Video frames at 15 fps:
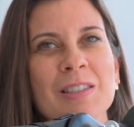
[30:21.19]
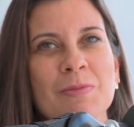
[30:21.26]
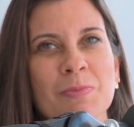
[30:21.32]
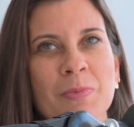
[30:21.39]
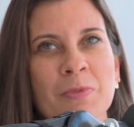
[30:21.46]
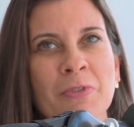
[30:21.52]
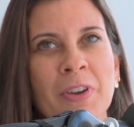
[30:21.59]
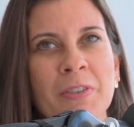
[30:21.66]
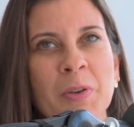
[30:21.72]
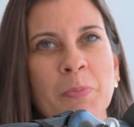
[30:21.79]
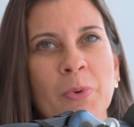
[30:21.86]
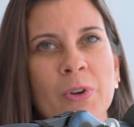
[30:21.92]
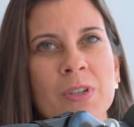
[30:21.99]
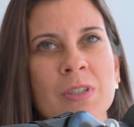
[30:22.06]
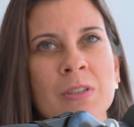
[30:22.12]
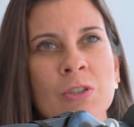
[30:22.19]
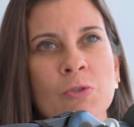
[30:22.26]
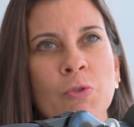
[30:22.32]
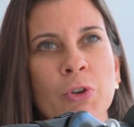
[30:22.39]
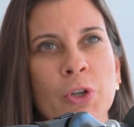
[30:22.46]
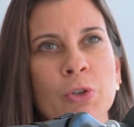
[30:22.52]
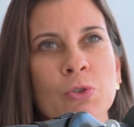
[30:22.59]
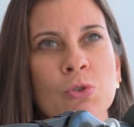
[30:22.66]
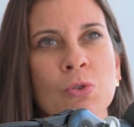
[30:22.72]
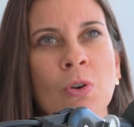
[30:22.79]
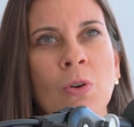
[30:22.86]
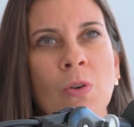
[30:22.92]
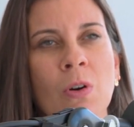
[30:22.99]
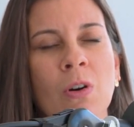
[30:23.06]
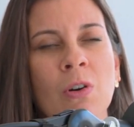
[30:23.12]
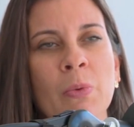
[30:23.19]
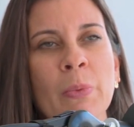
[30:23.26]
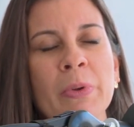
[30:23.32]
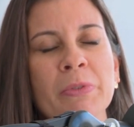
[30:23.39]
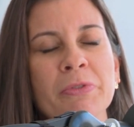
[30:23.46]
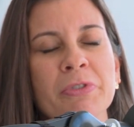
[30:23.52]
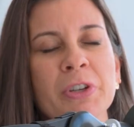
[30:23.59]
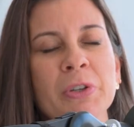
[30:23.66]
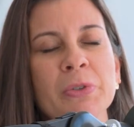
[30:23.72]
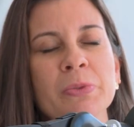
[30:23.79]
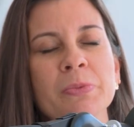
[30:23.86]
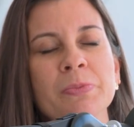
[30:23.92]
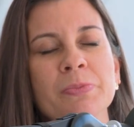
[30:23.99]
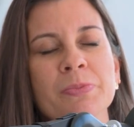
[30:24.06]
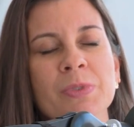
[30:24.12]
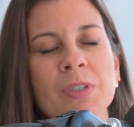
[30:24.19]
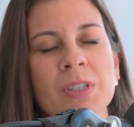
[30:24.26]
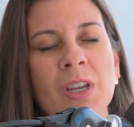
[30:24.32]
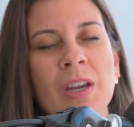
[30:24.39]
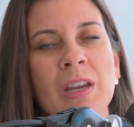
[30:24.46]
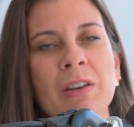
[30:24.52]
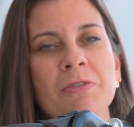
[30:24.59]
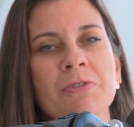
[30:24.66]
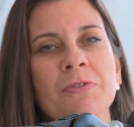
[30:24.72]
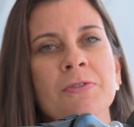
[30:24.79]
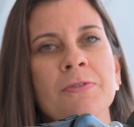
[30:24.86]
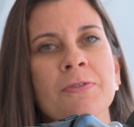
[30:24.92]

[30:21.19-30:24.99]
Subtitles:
very important for you to go home and feel safe,